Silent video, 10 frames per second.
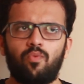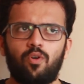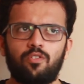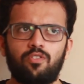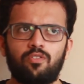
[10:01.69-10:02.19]

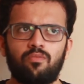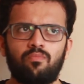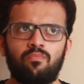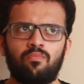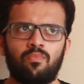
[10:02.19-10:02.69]
was
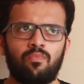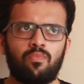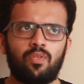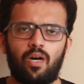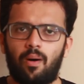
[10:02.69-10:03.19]

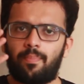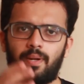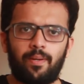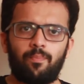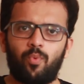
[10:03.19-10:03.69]
the
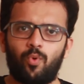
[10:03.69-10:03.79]
upright